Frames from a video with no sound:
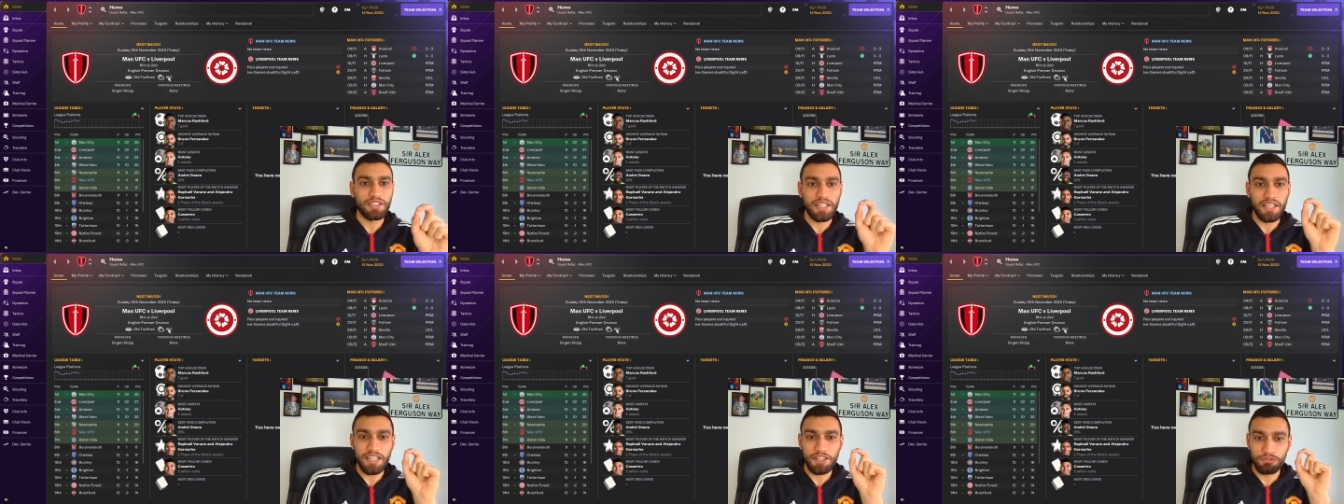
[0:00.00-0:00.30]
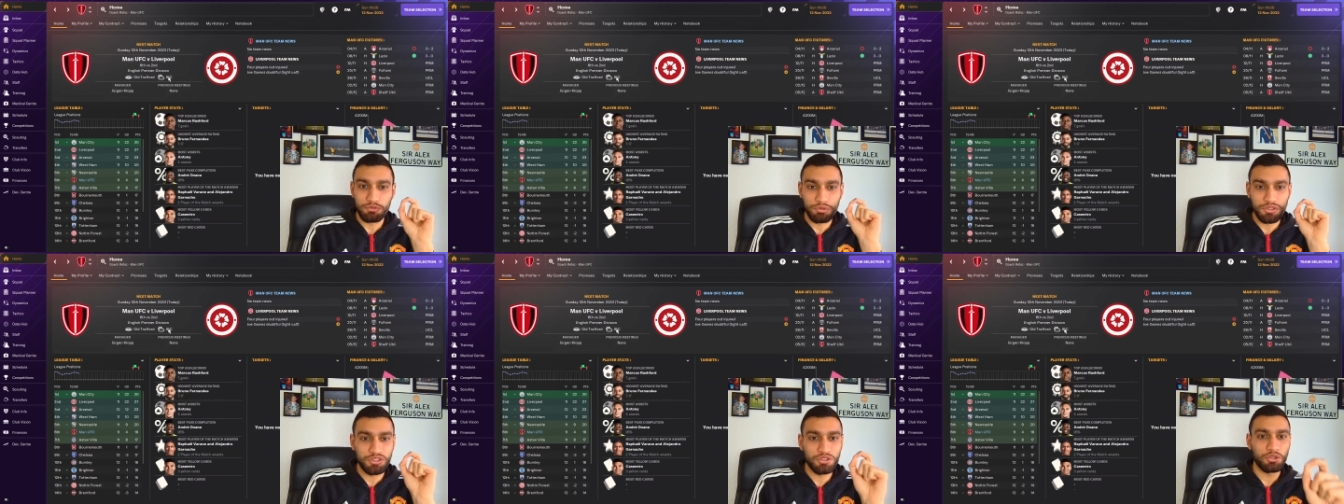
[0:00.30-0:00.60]
If
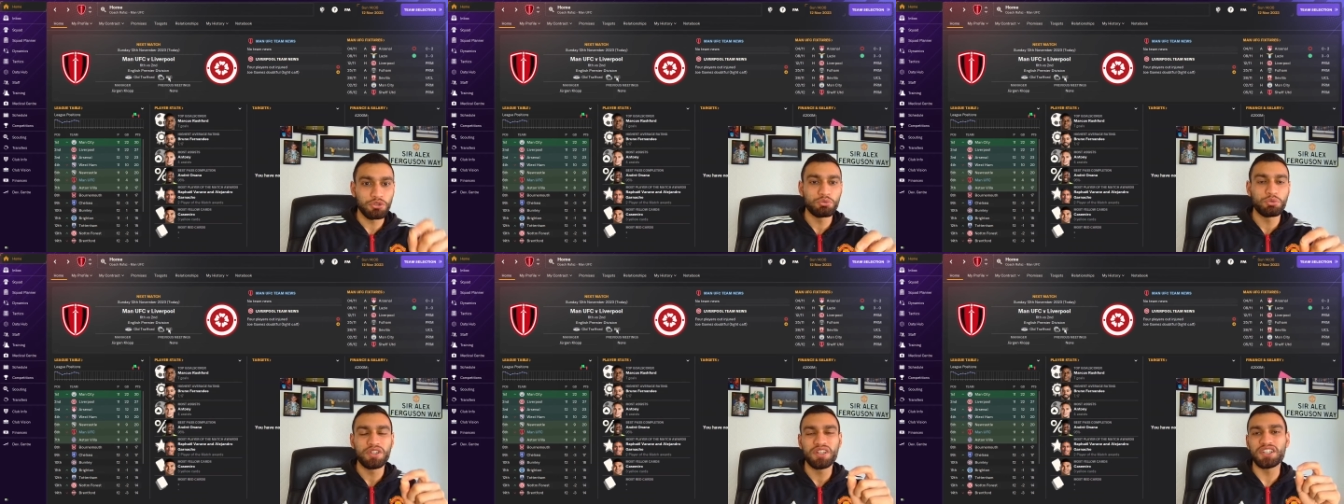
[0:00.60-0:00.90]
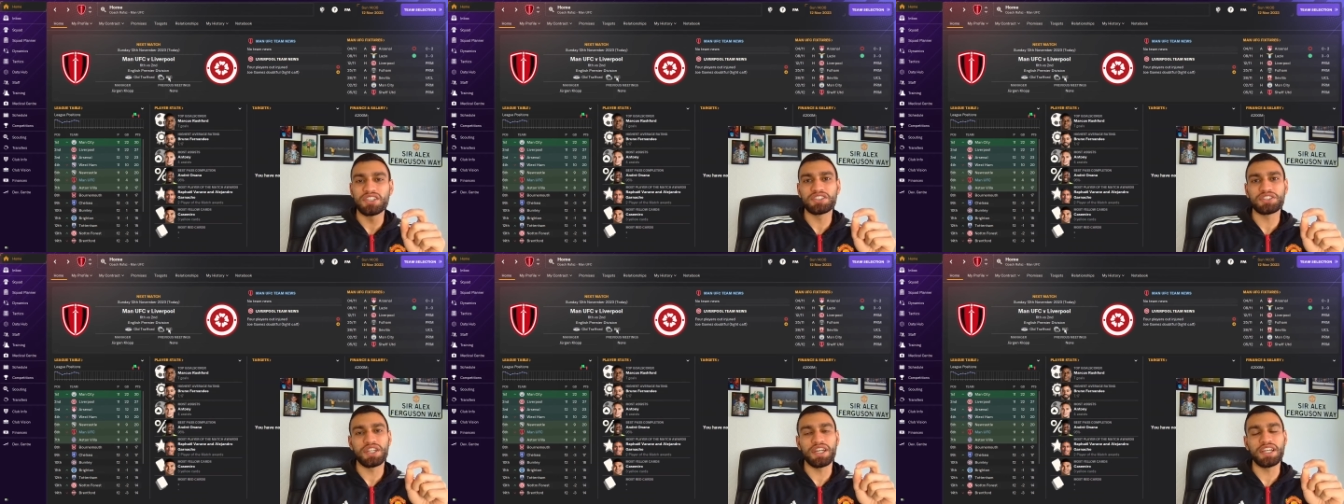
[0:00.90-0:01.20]
we don't win
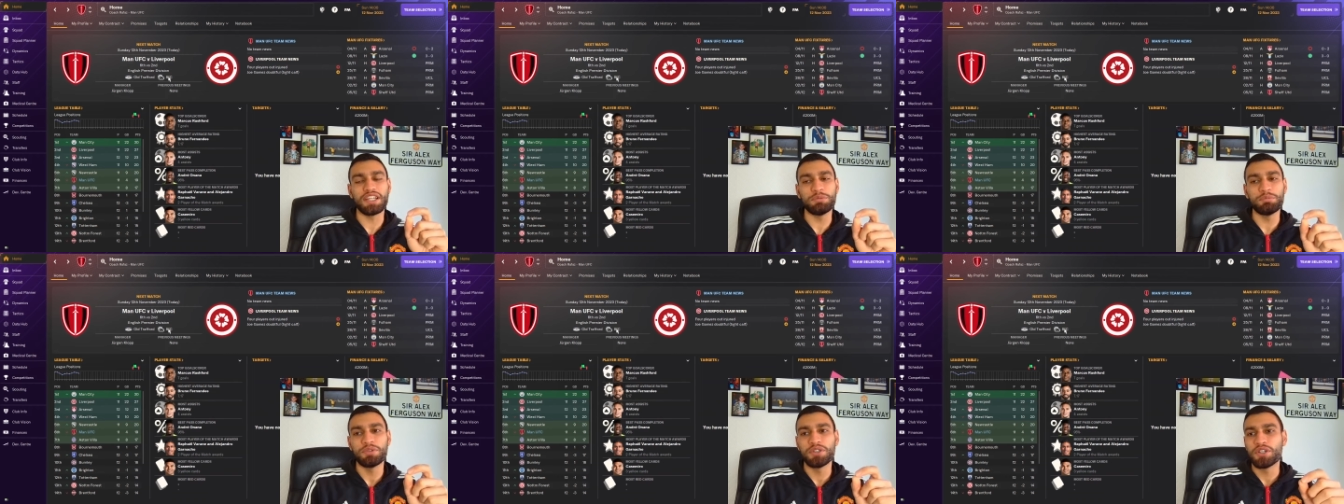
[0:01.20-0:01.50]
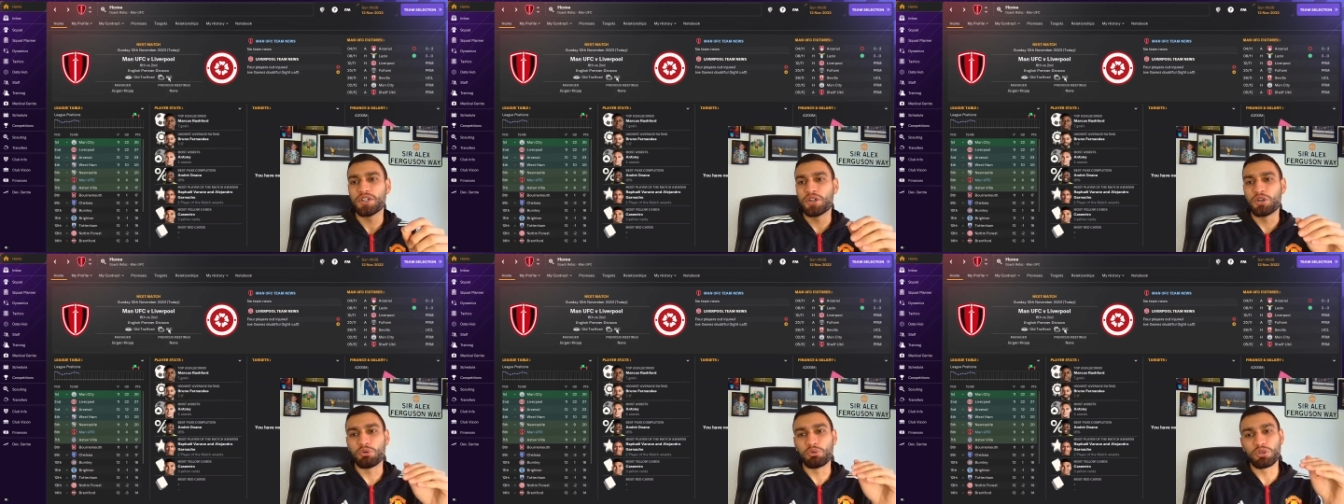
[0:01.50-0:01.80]
this game,
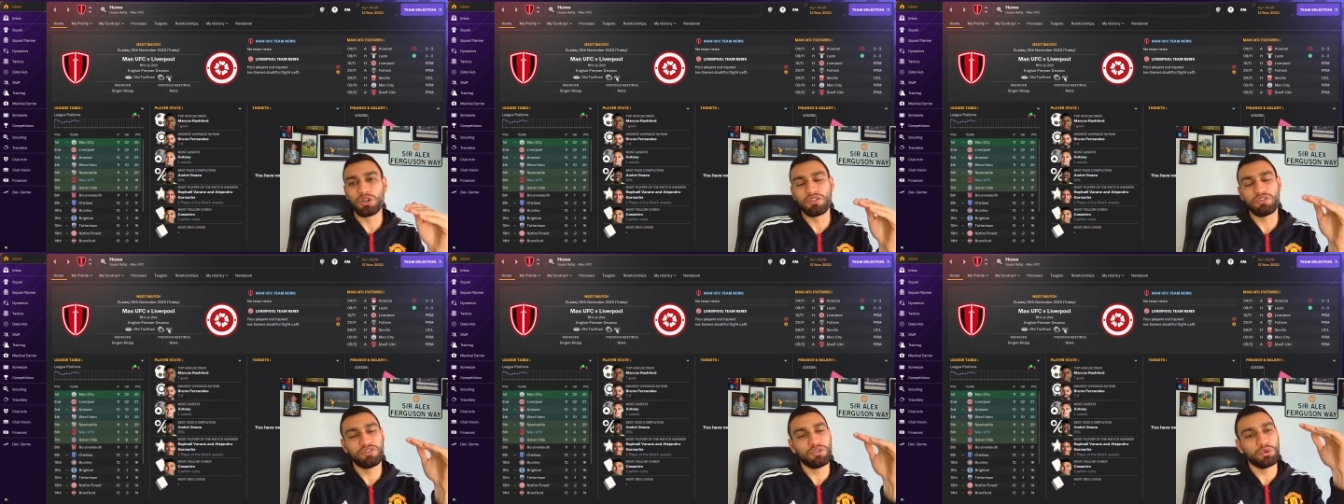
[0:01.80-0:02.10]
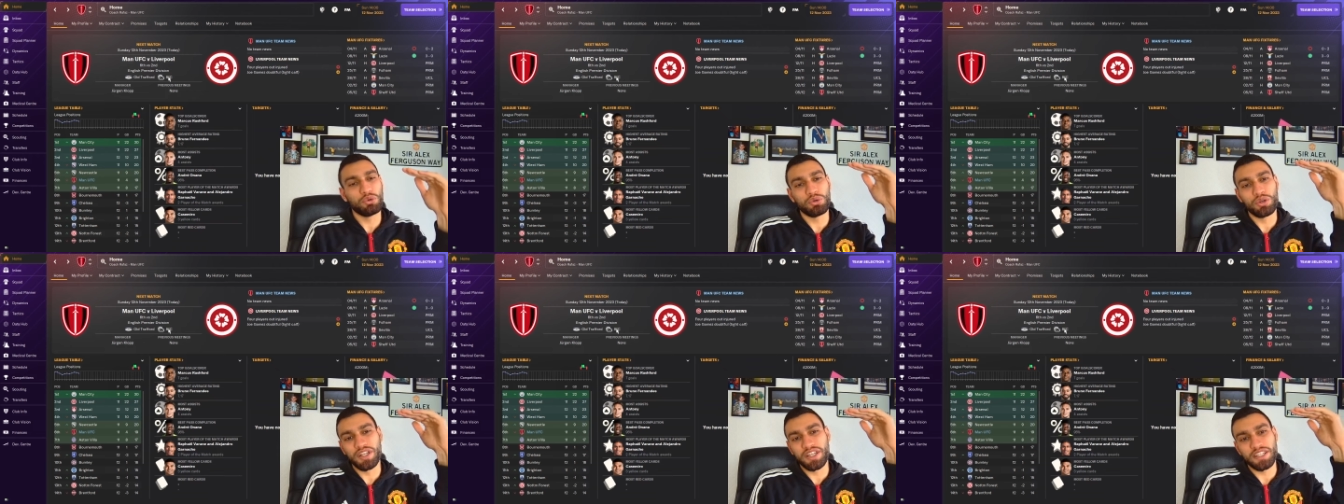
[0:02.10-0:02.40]
we are
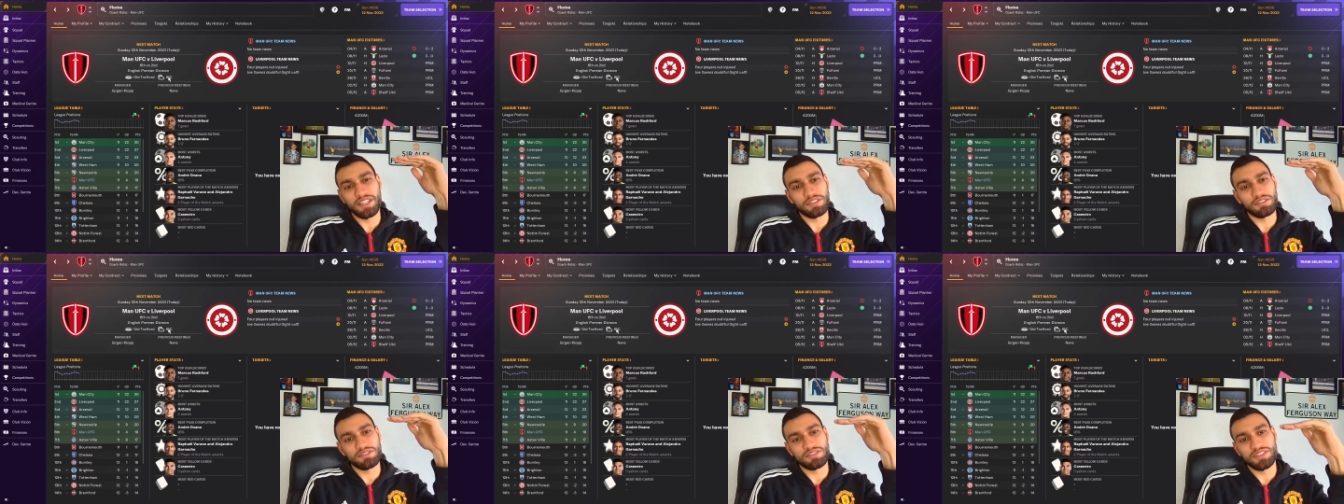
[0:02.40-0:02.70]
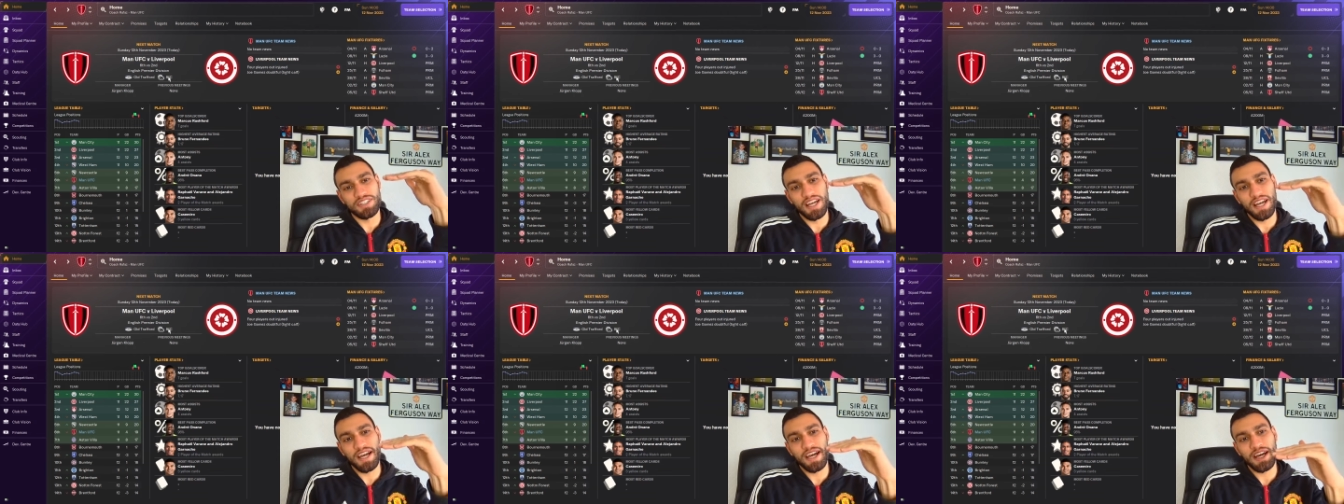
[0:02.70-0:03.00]
falling
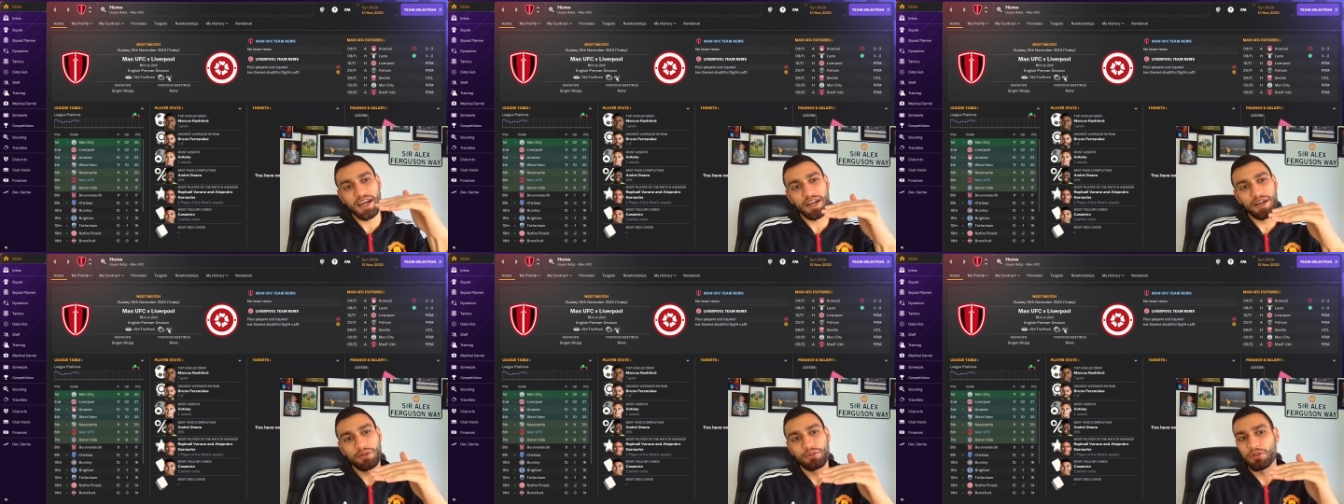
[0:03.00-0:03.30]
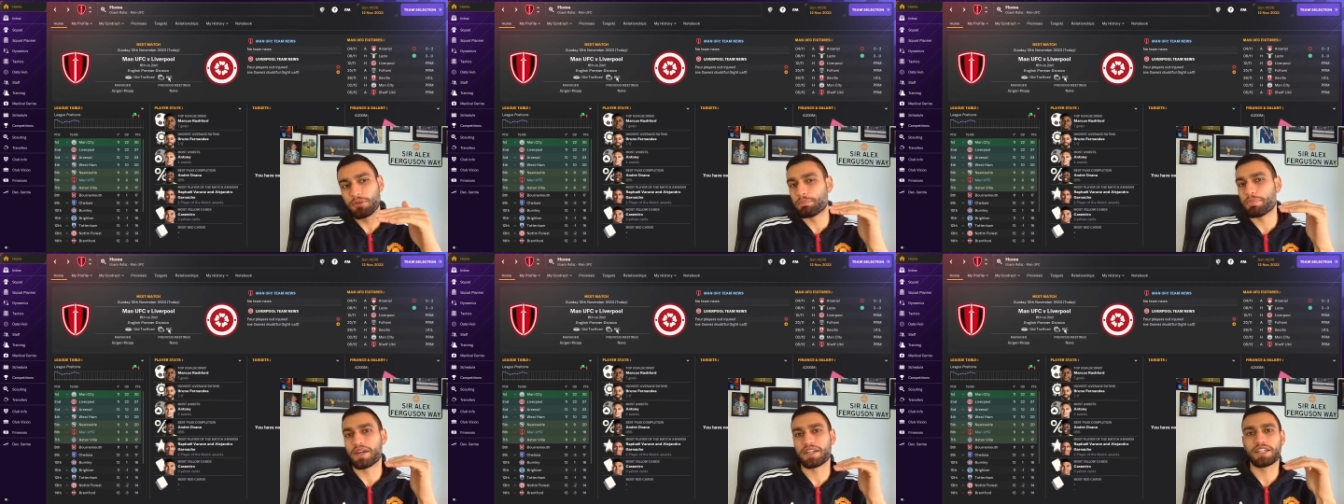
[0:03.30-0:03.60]
down the
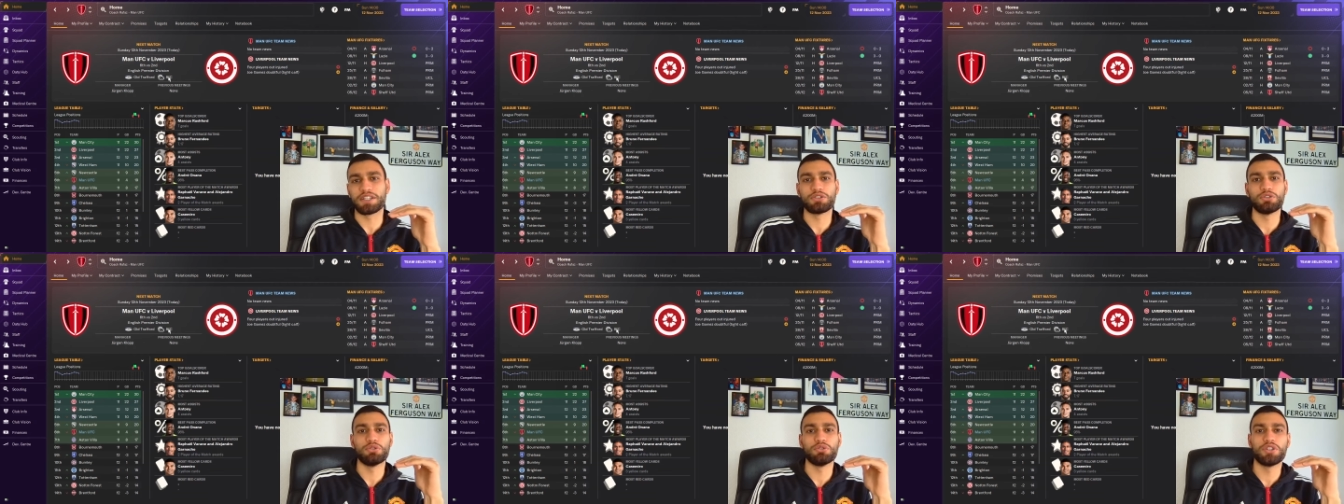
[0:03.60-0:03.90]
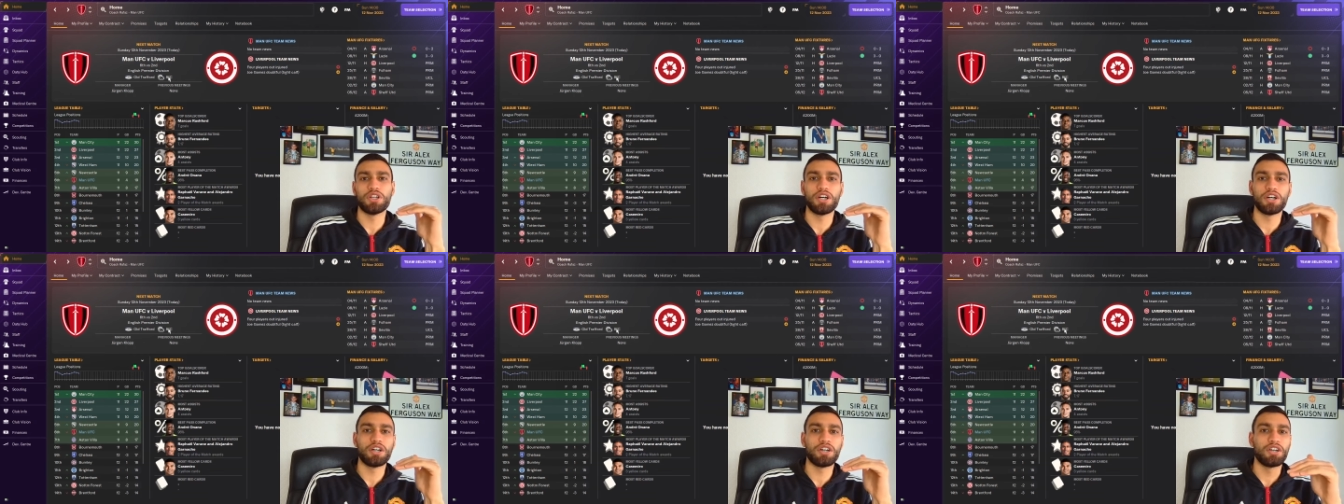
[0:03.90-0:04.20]
pecking
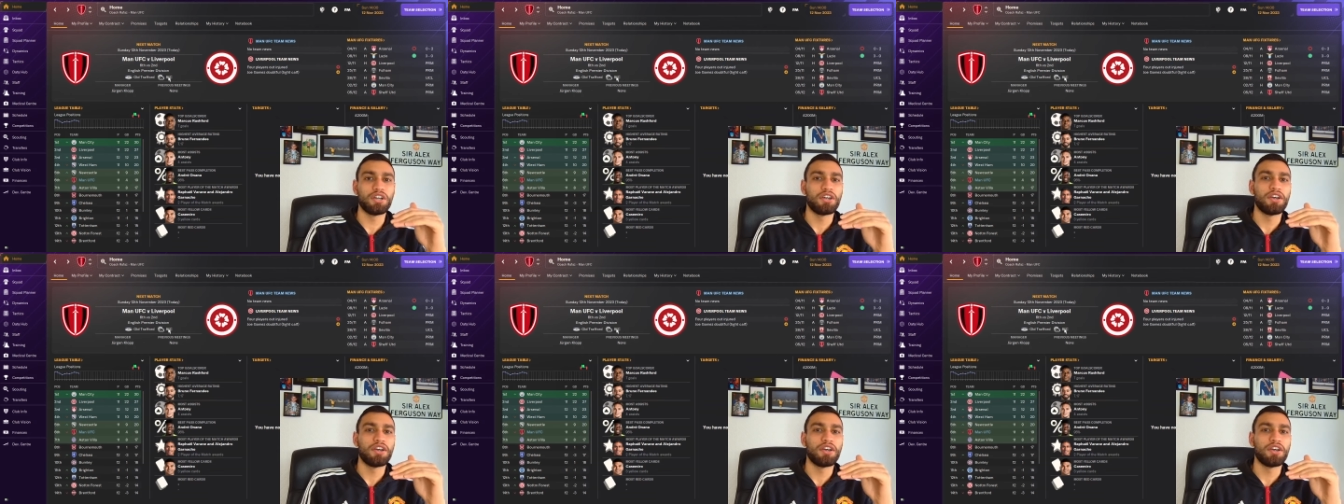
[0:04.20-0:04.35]
order